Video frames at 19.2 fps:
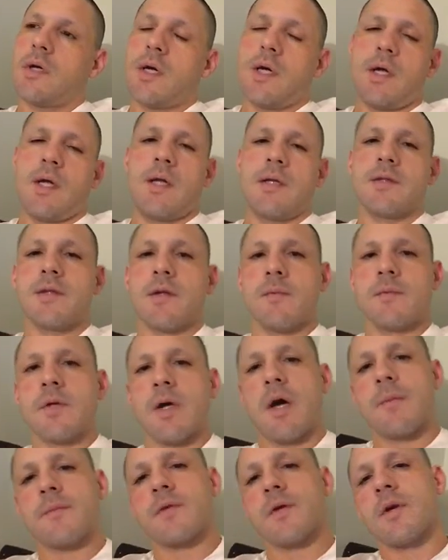and
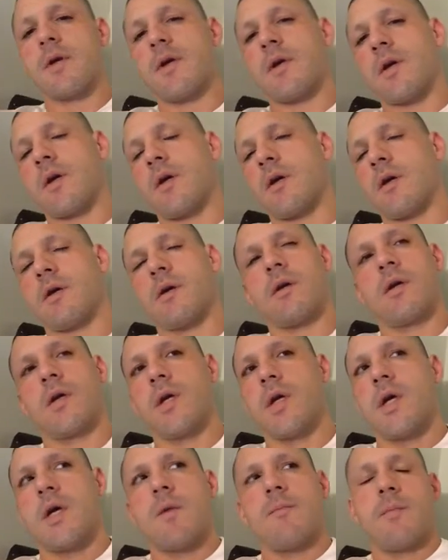sometimes,
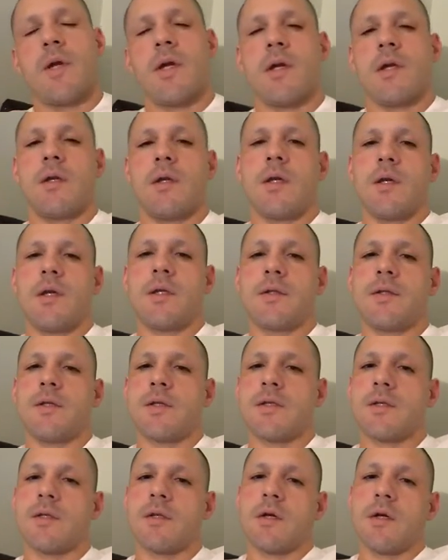man,
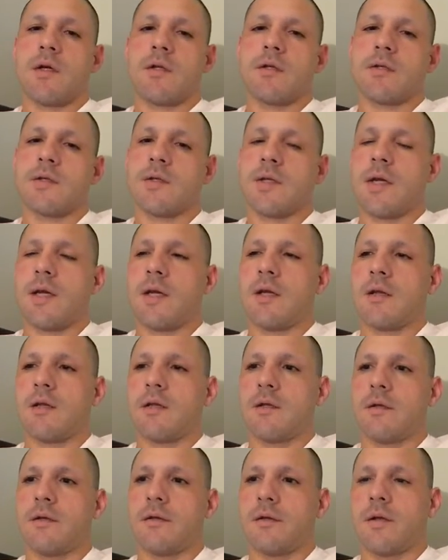just to
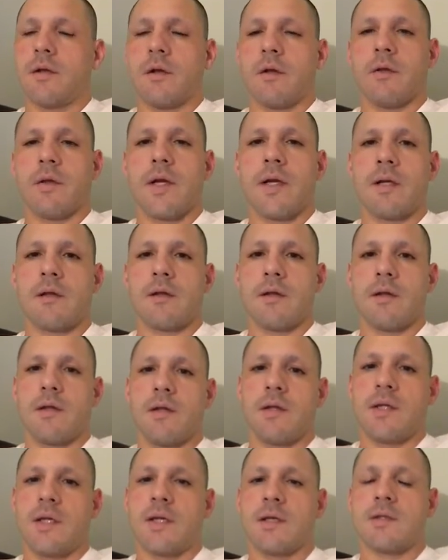understand the length,
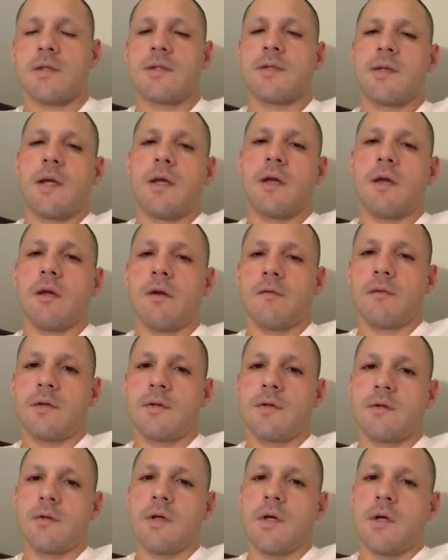the extent of
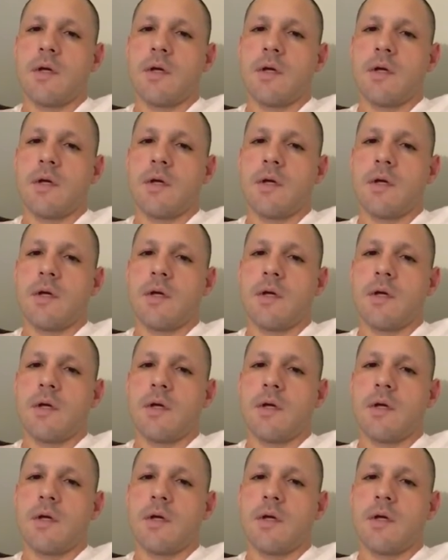the